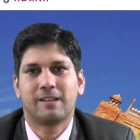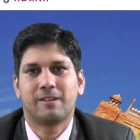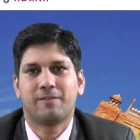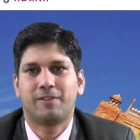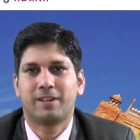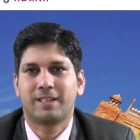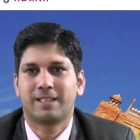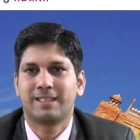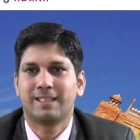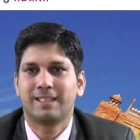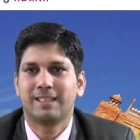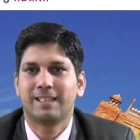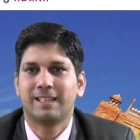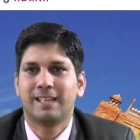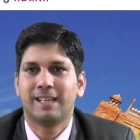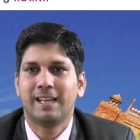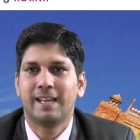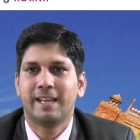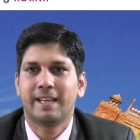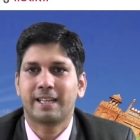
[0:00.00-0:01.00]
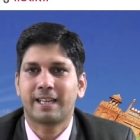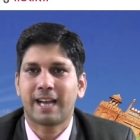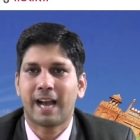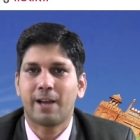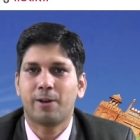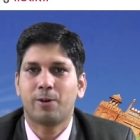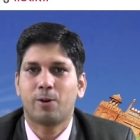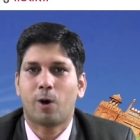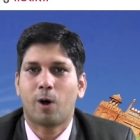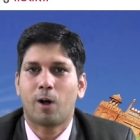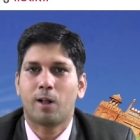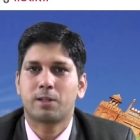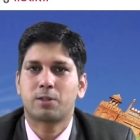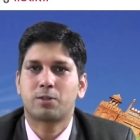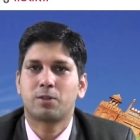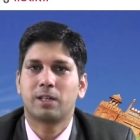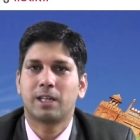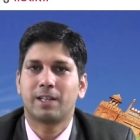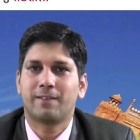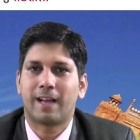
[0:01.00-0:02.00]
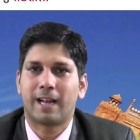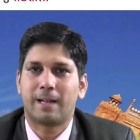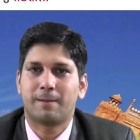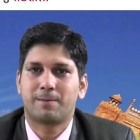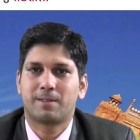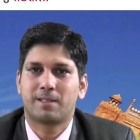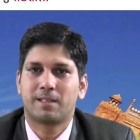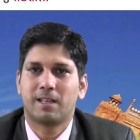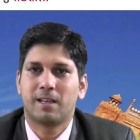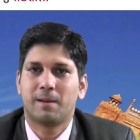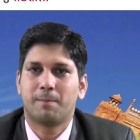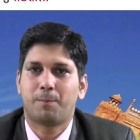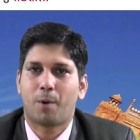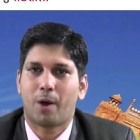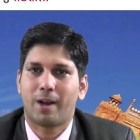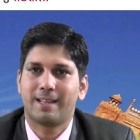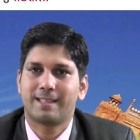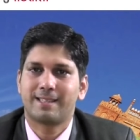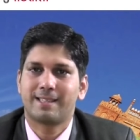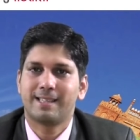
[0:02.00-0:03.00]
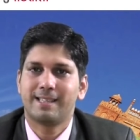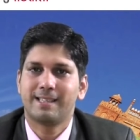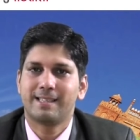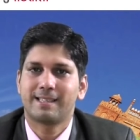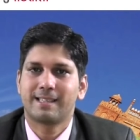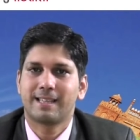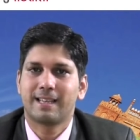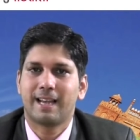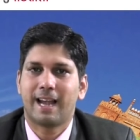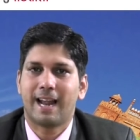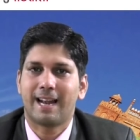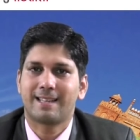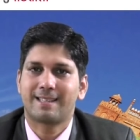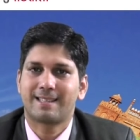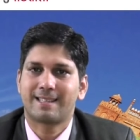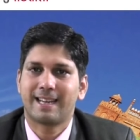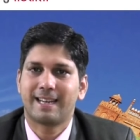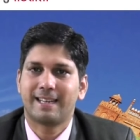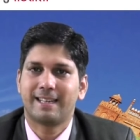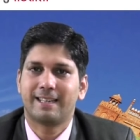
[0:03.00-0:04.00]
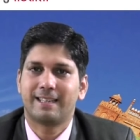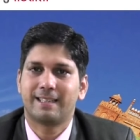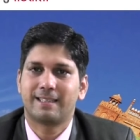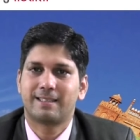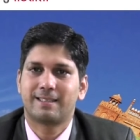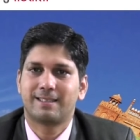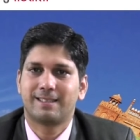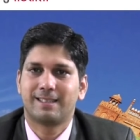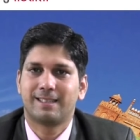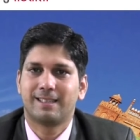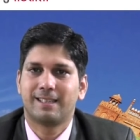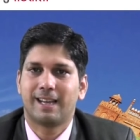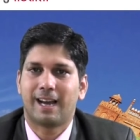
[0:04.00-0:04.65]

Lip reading: Further, ICAO also develops policies and standards,